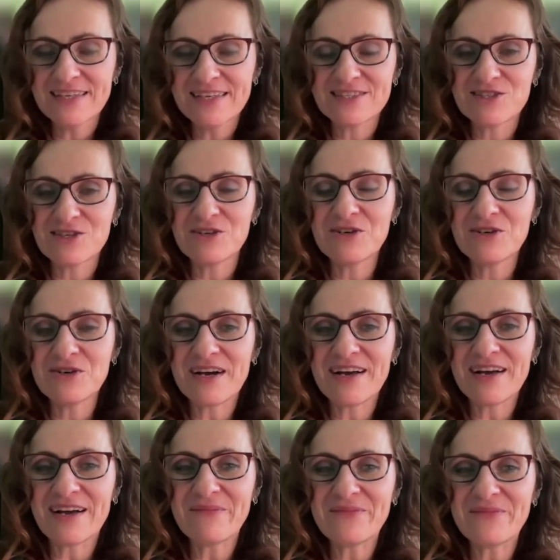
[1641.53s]
So
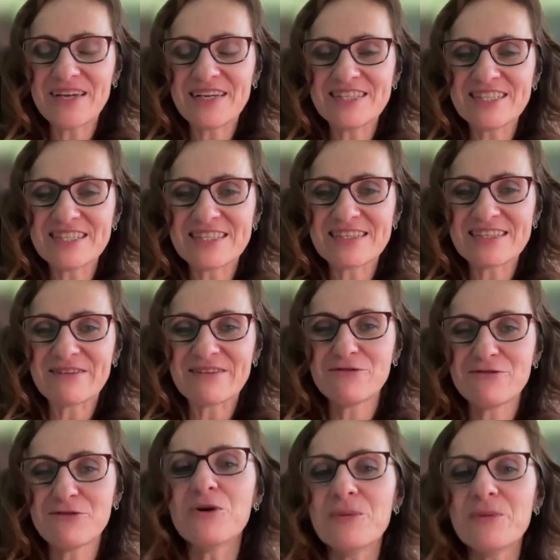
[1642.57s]
they are just
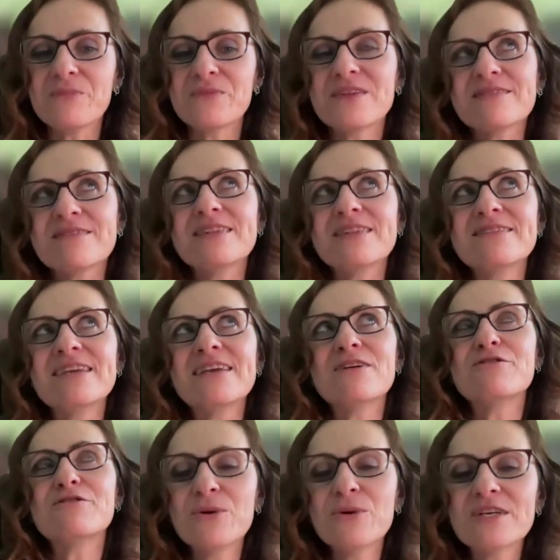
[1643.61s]
they are
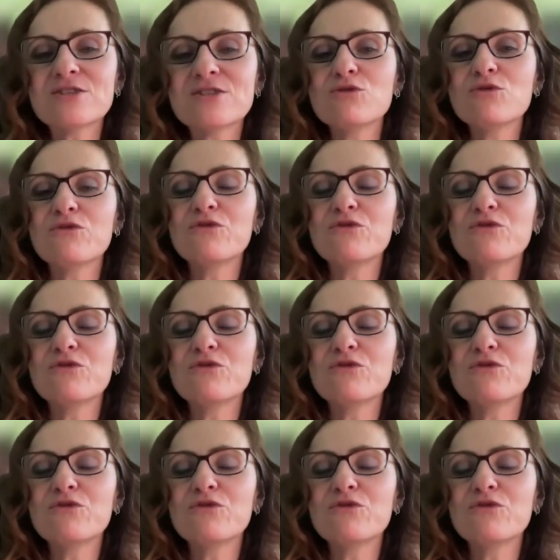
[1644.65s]
focused on